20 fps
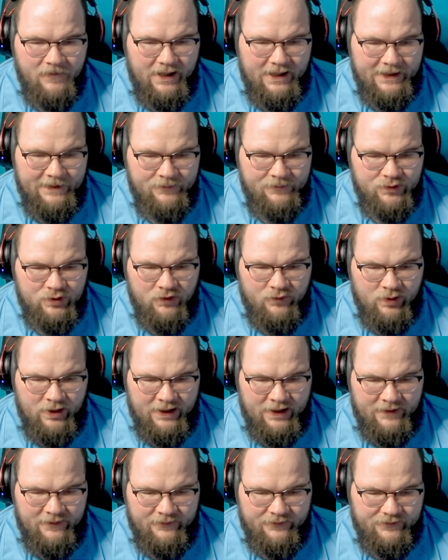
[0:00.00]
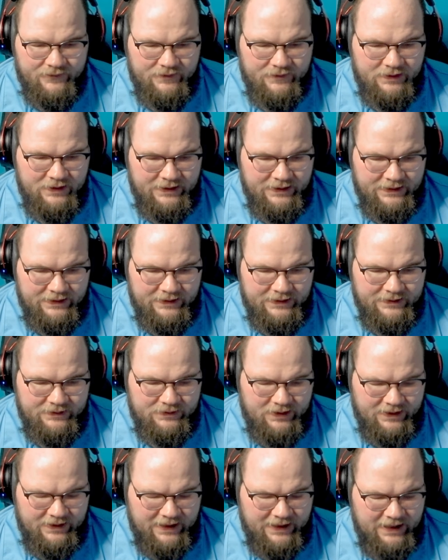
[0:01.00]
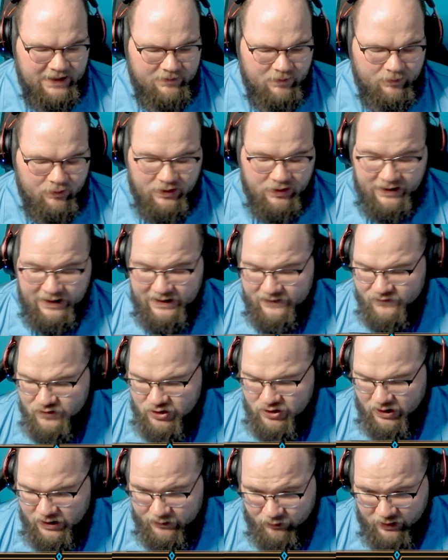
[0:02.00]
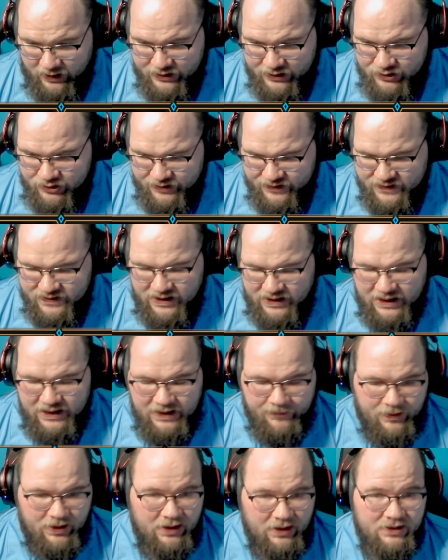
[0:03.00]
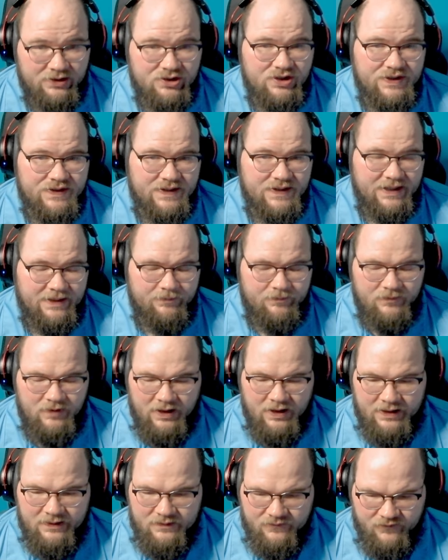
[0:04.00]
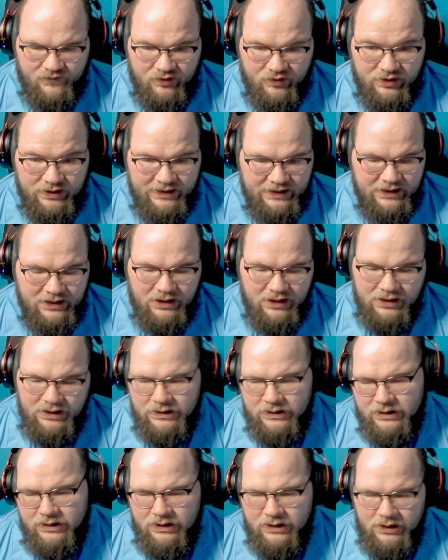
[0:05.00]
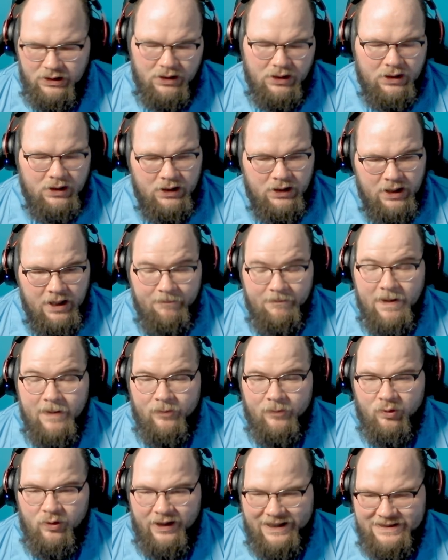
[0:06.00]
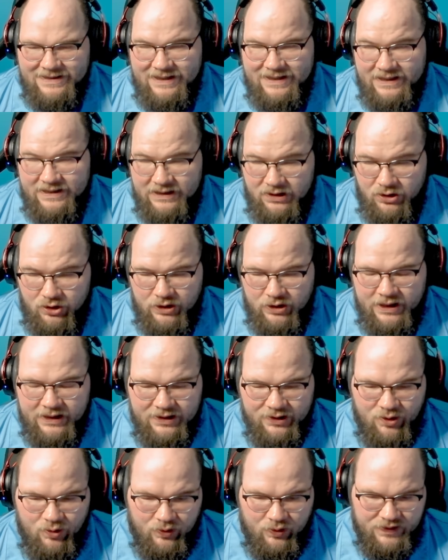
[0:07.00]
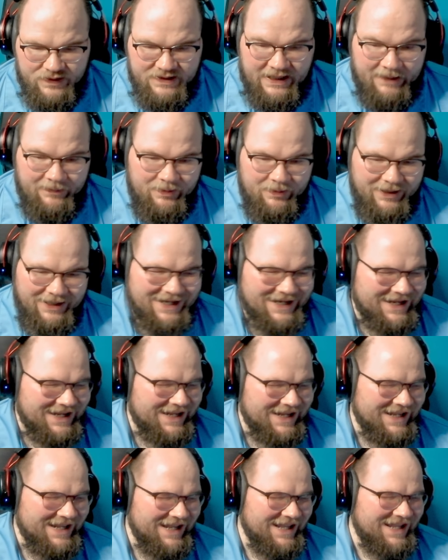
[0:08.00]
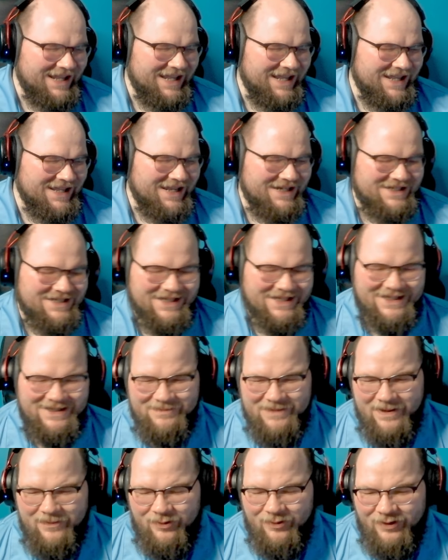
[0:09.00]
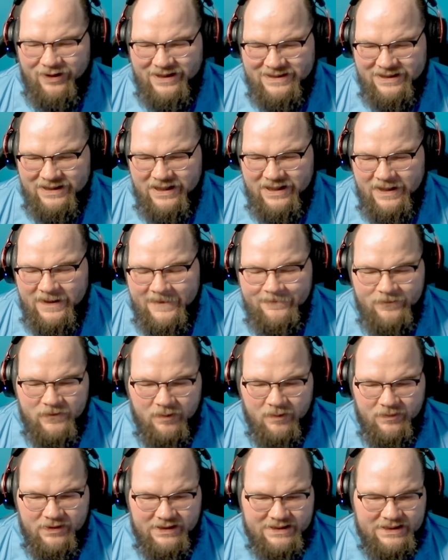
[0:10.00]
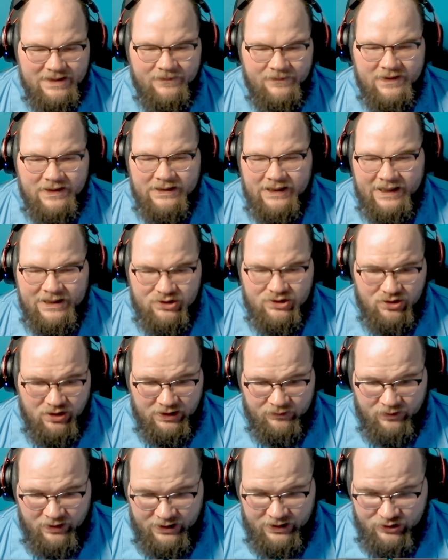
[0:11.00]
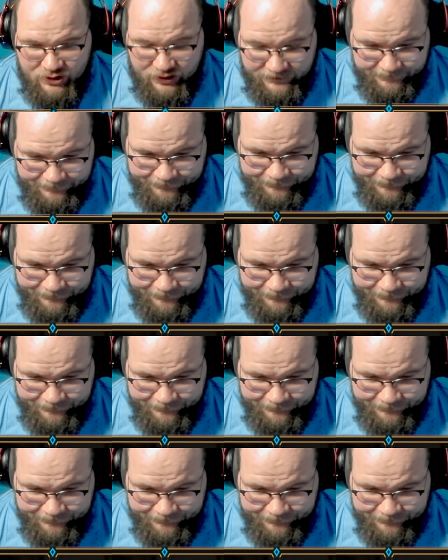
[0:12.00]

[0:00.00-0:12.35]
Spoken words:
So if you have, I can't remember again if Jolly Roger is staying. Apologies, I'm not fully memorized. I did look at the core set, but I didn't memorize it. But something like Jolly Roger,